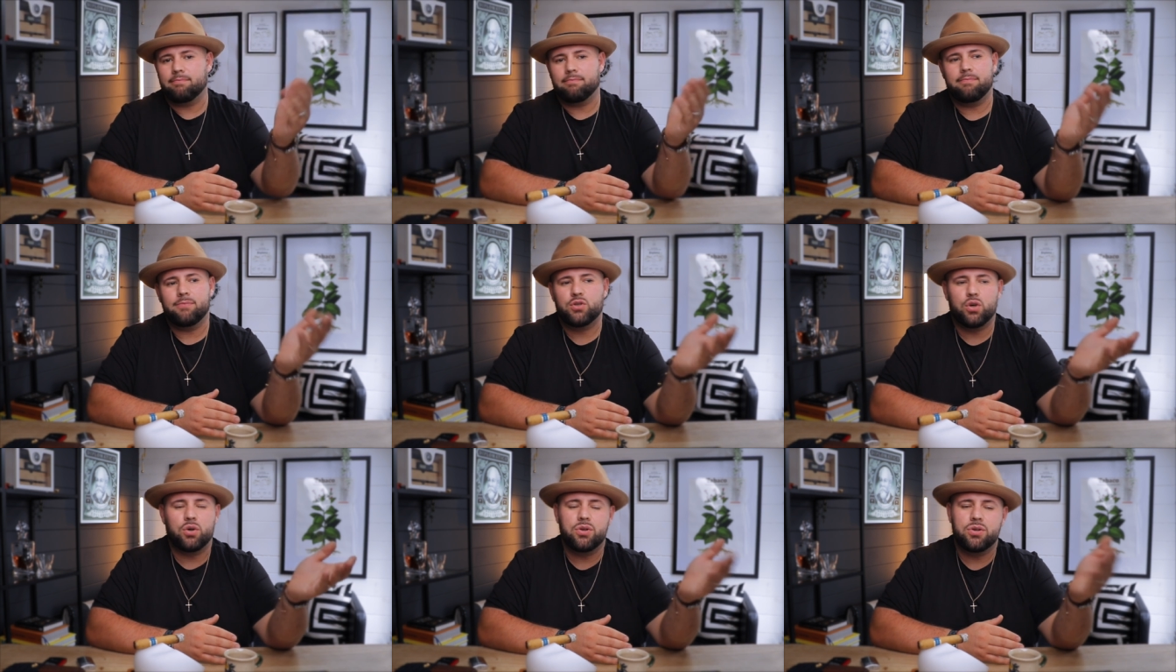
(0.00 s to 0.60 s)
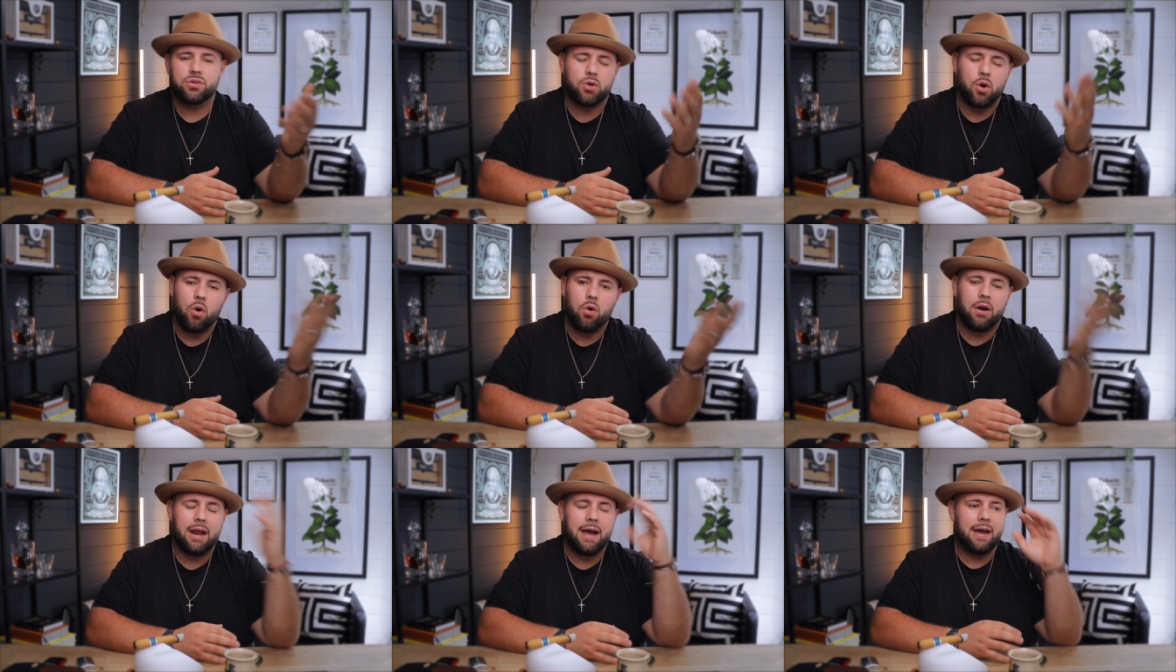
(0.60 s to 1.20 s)
I'm sure you go
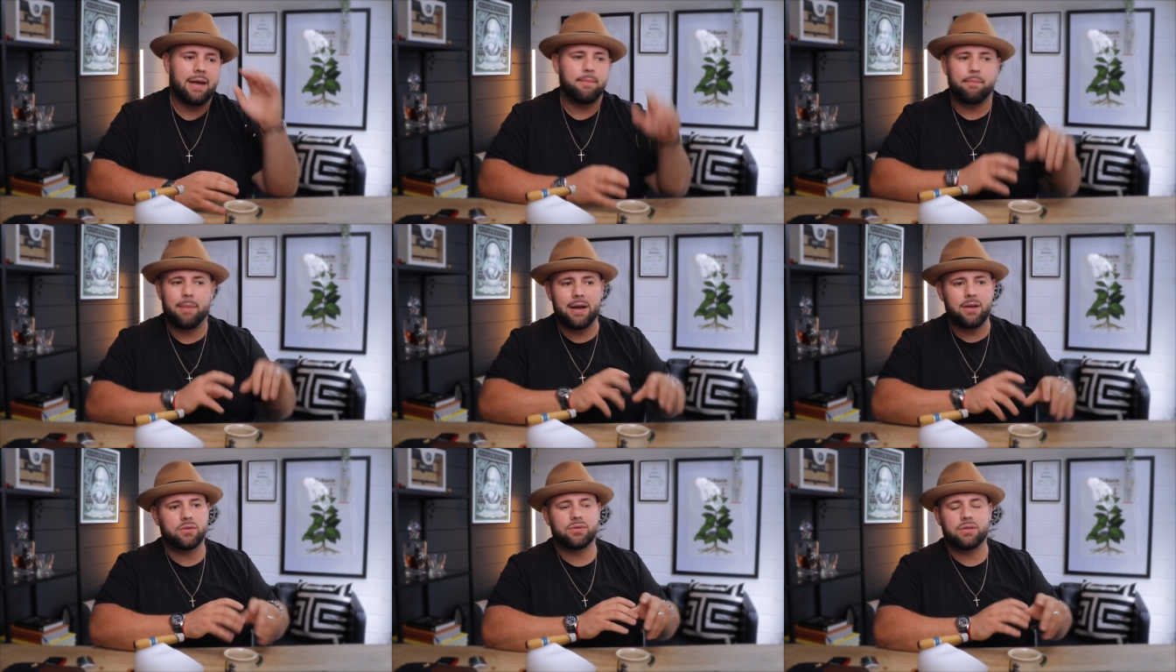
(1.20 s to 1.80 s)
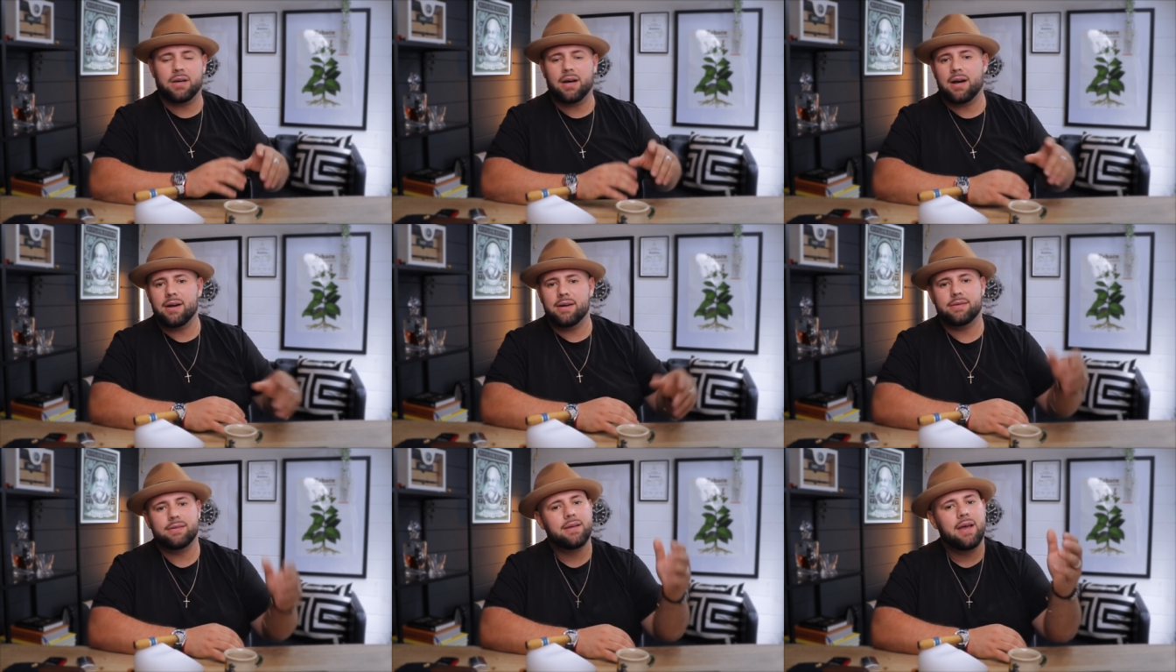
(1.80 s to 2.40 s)
online, buy your
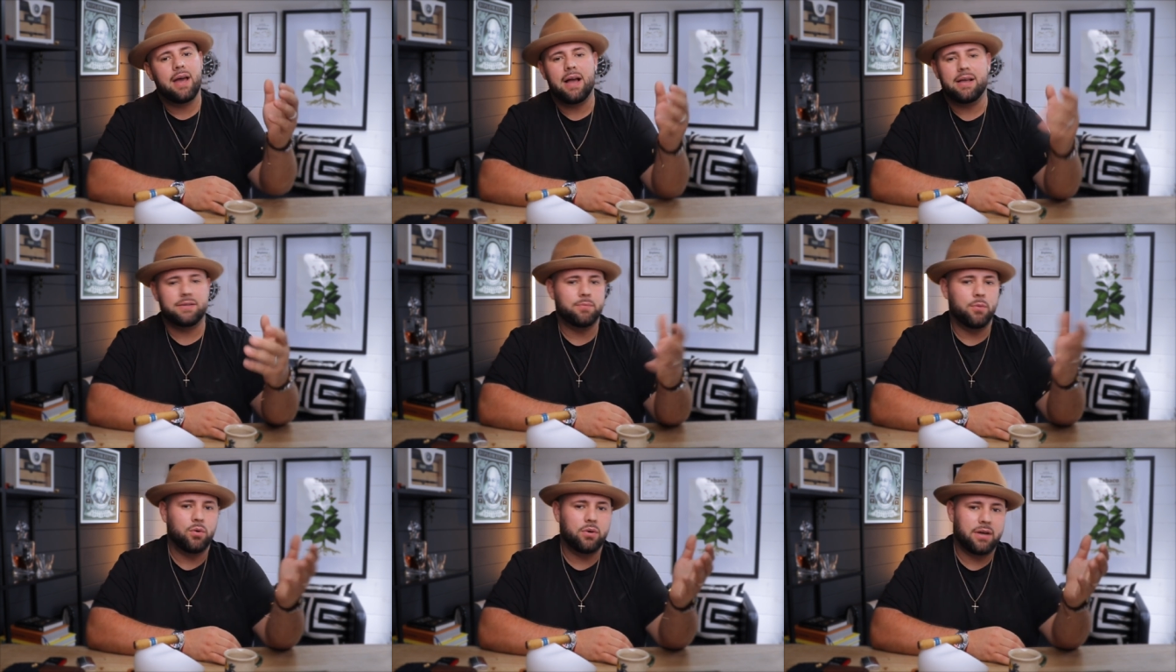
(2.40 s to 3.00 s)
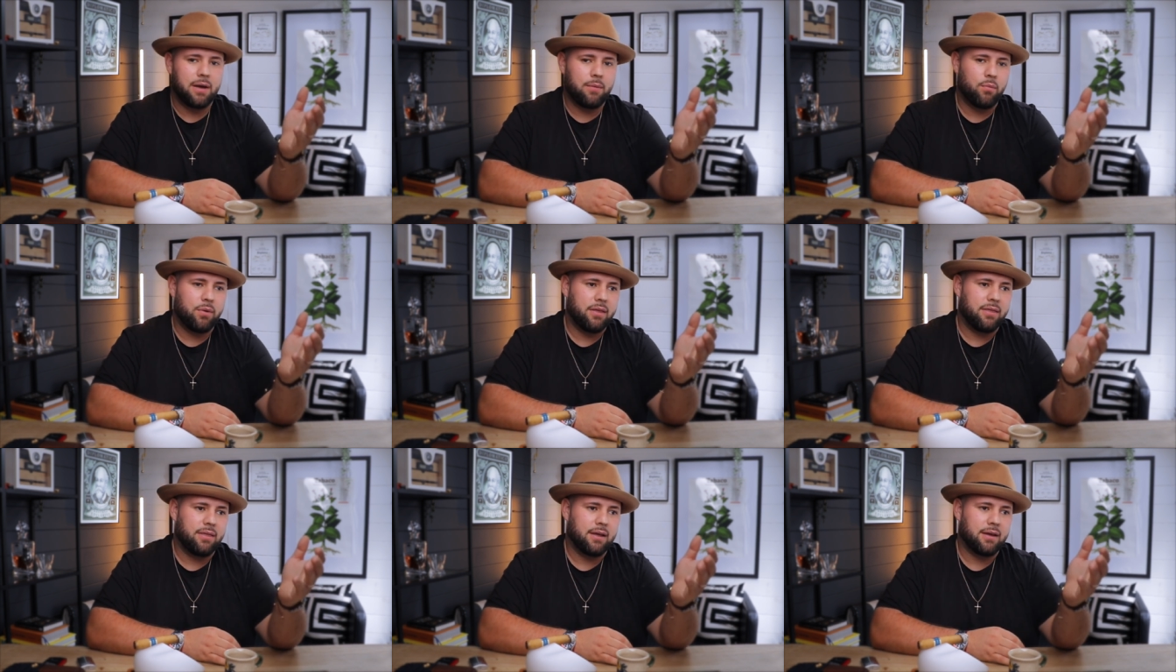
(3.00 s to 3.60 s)
cigars, and smoke it
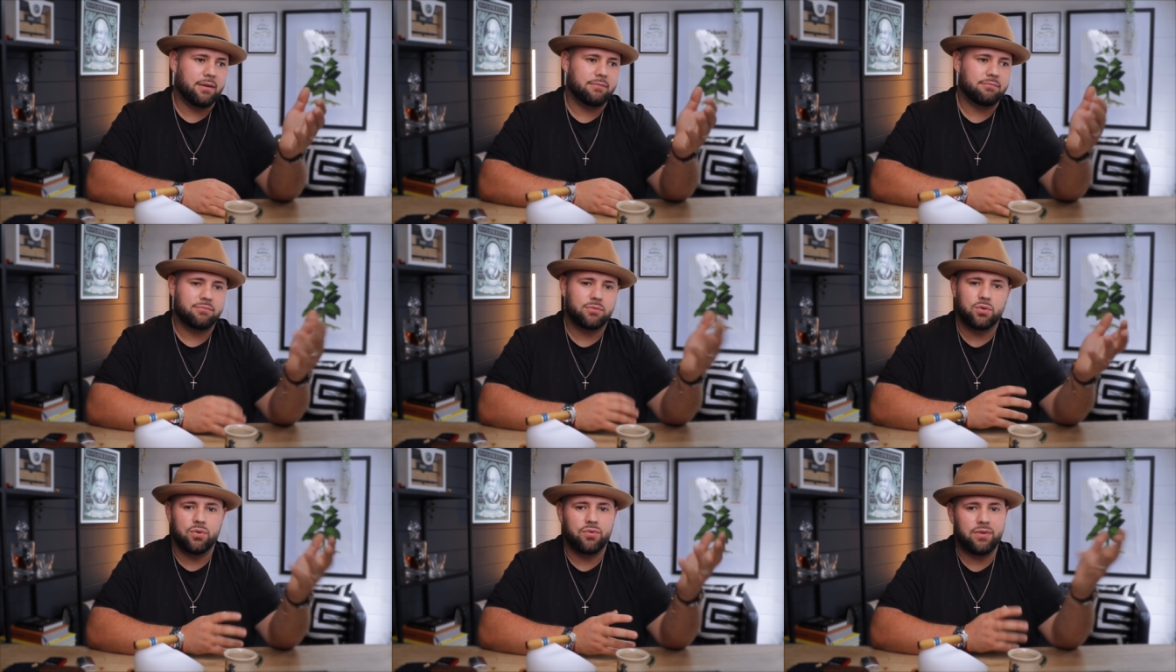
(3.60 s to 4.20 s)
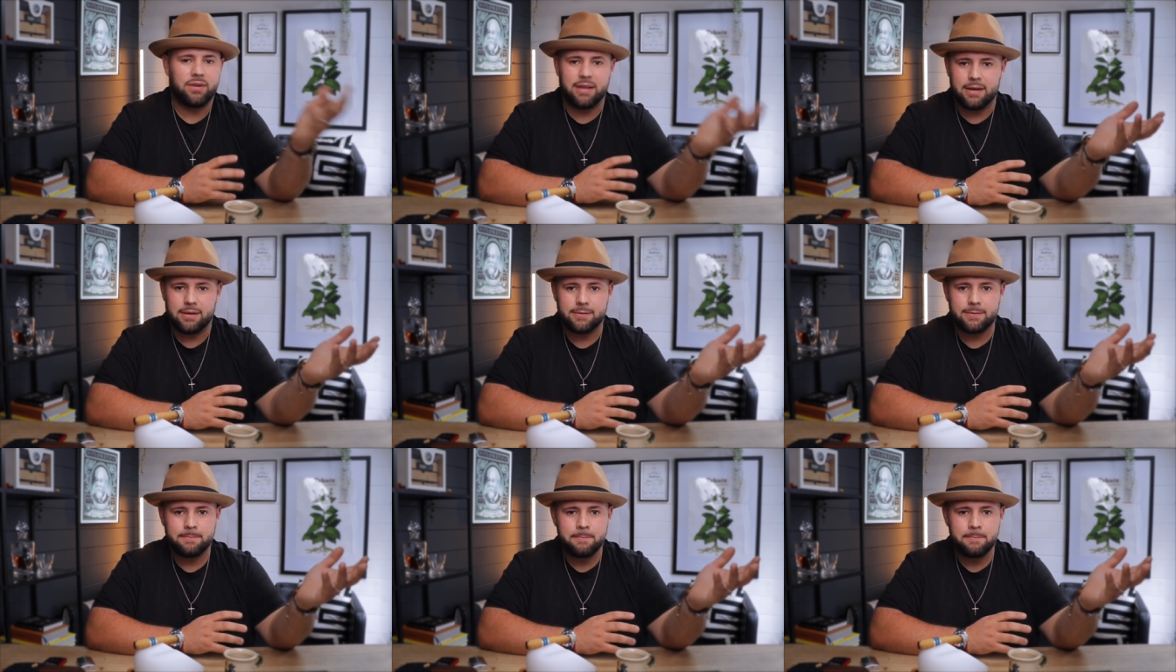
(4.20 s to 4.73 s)
within two, three days.